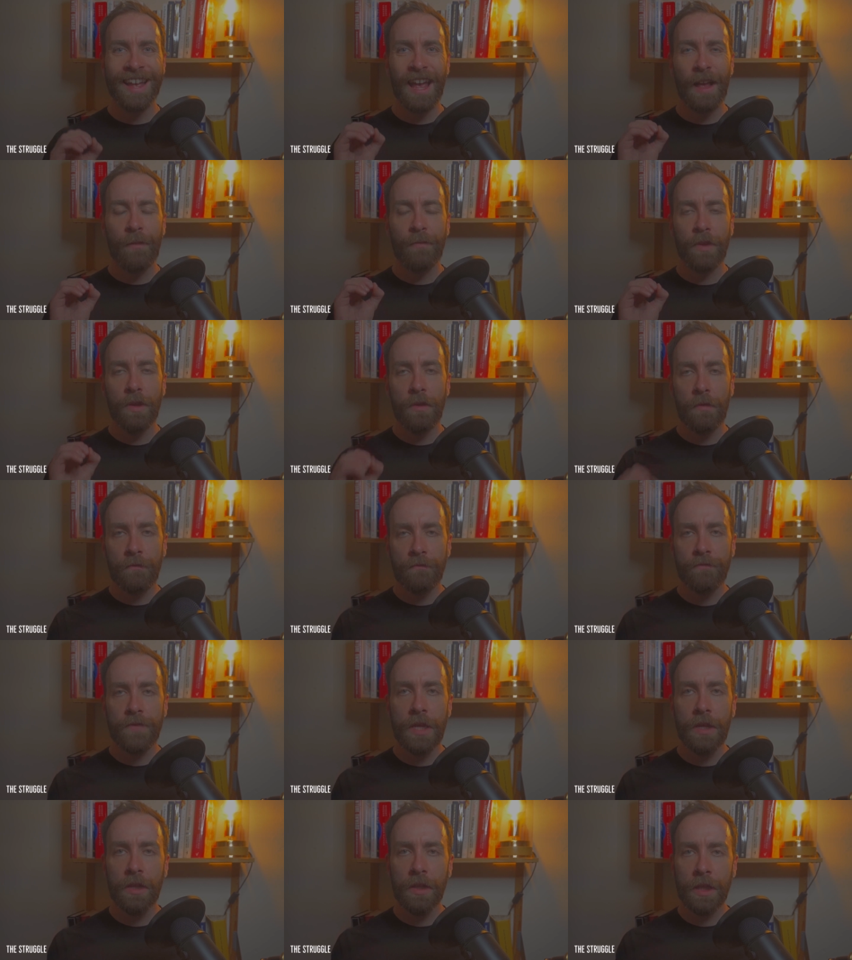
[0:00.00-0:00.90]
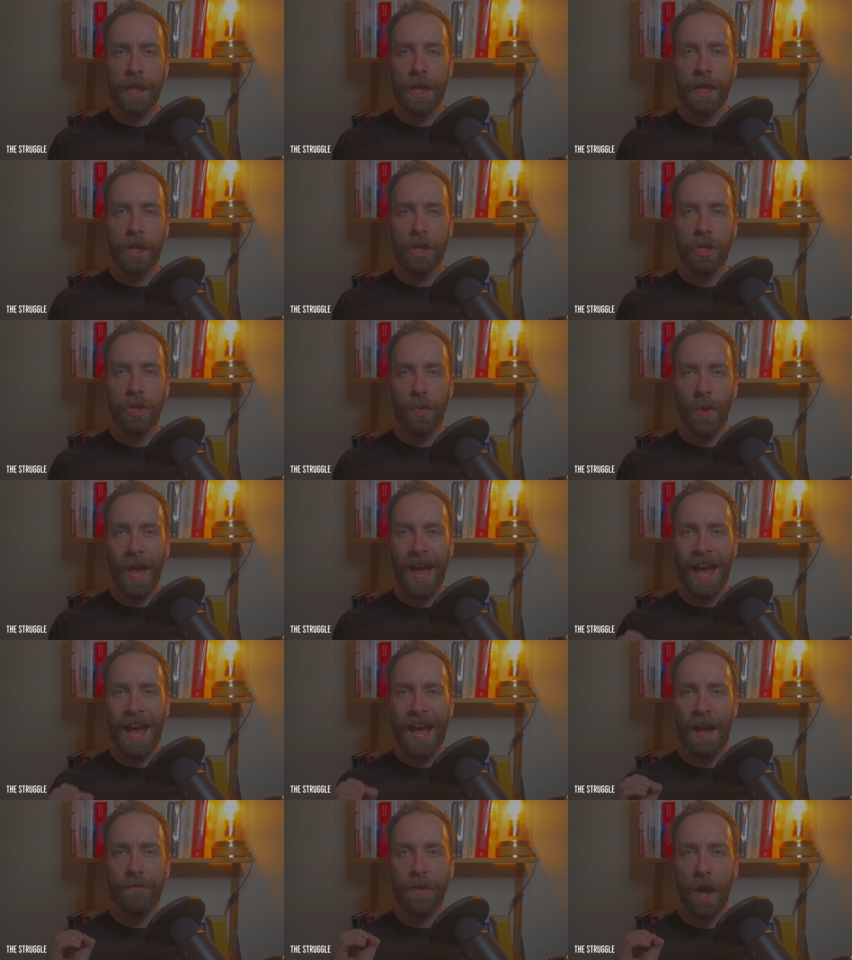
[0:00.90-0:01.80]
if you feel like you
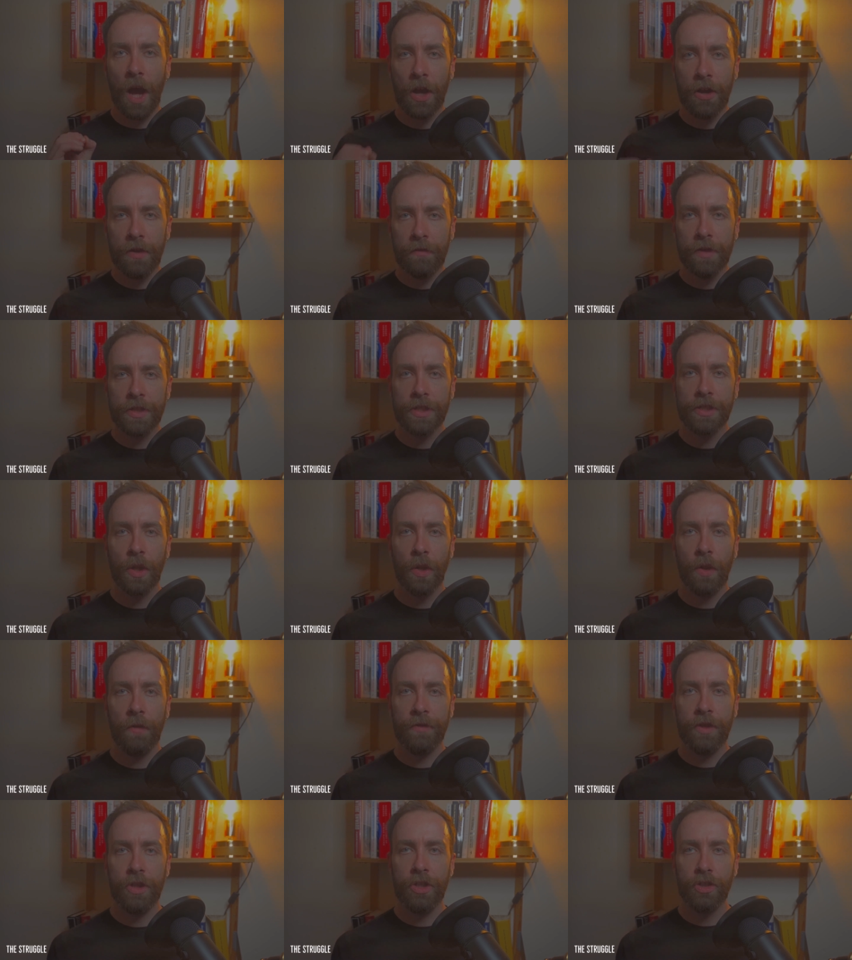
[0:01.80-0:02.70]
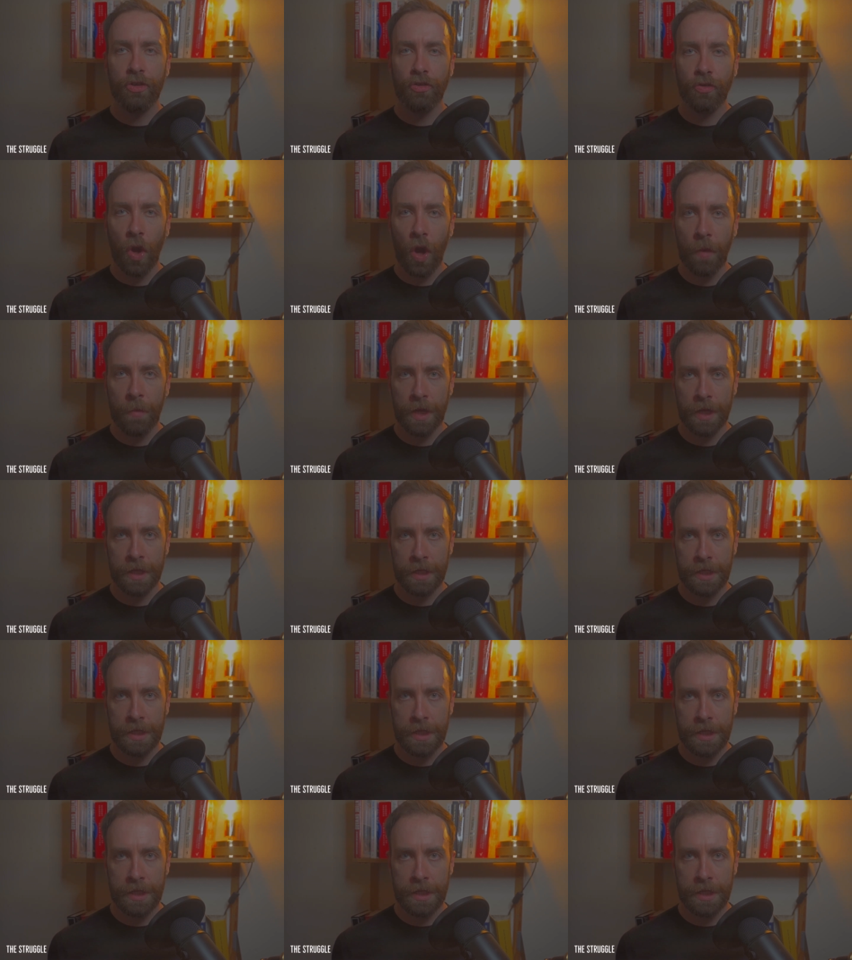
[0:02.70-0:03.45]
have unresolved trauma,